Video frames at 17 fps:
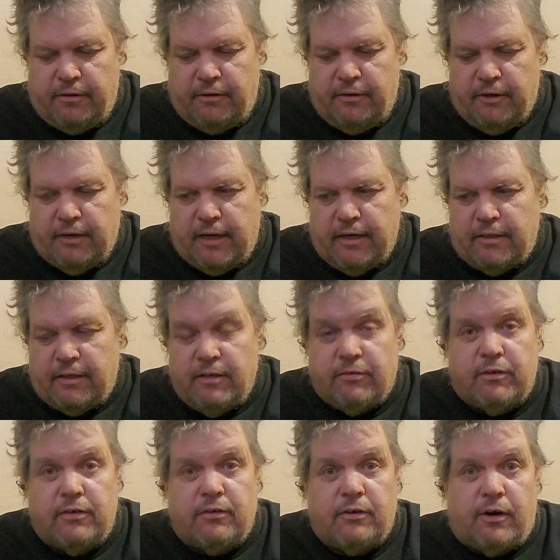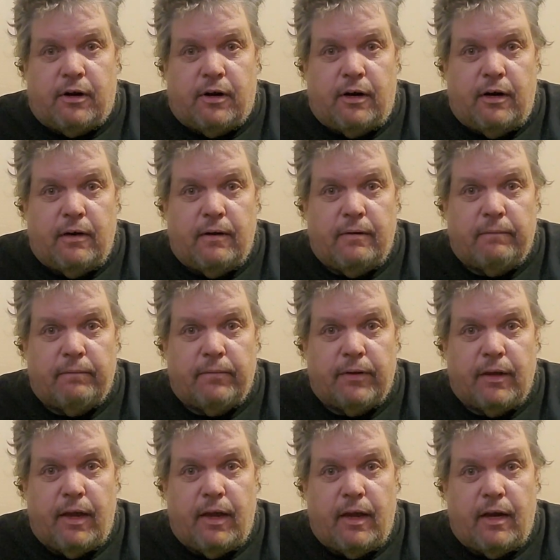look at this guitar,
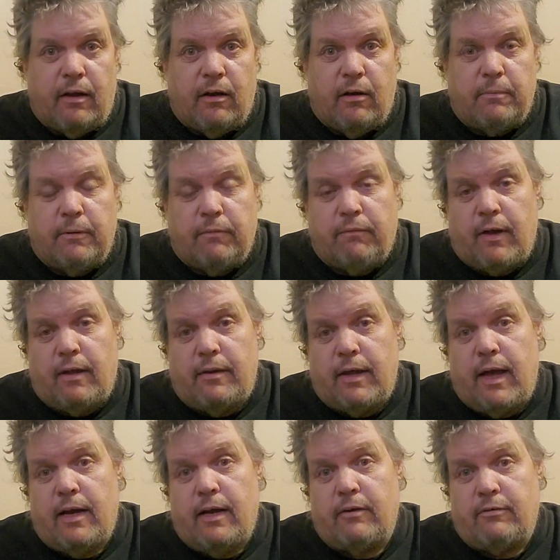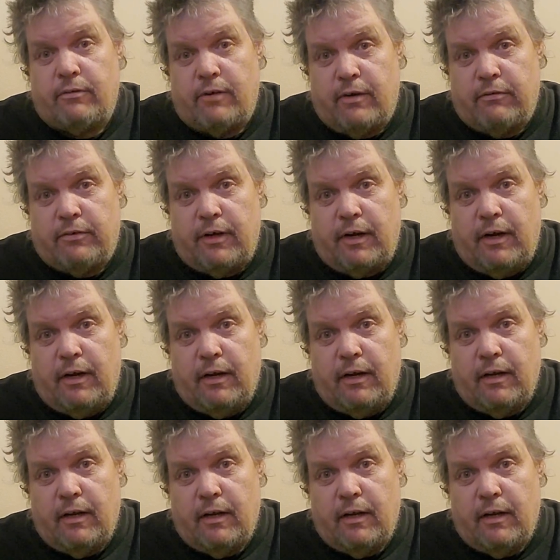and I hope you found that interesting.